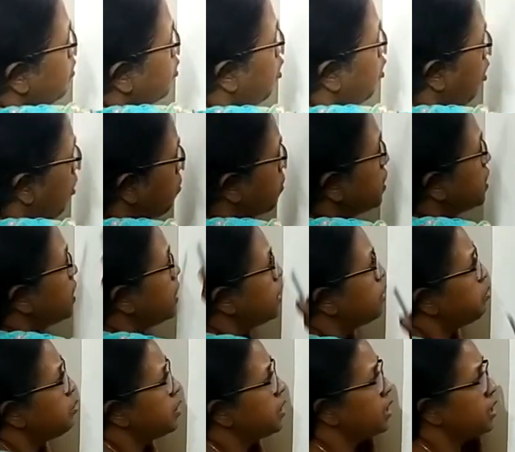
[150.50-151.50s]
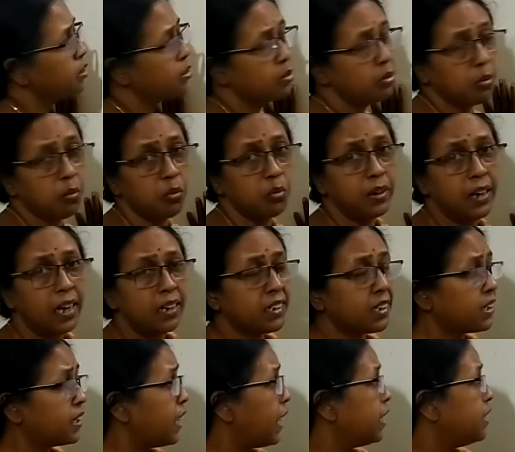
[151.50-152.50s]
committee which is known as
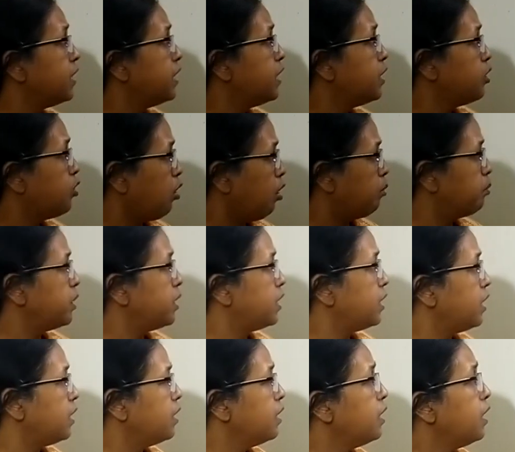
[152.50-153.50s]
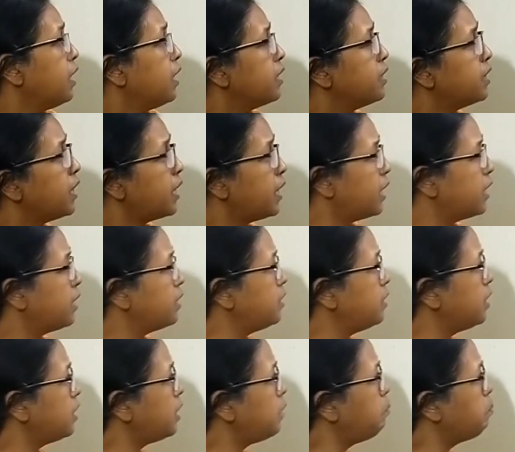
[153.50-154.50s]
standing committee. Then
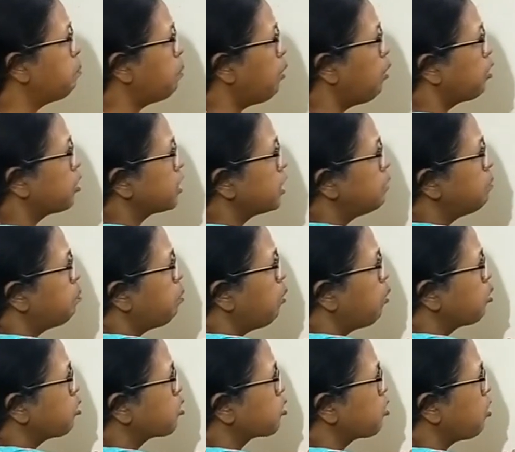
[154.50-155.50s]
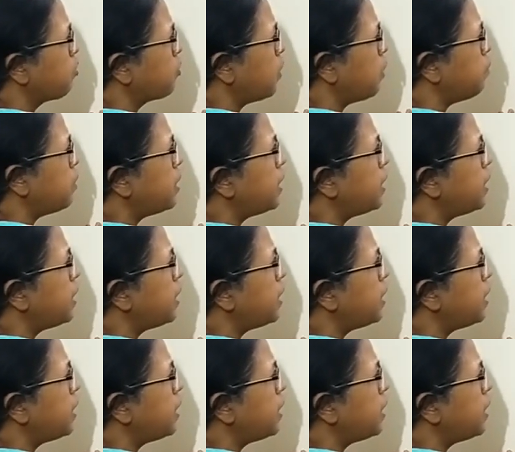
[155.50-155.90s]
another important post of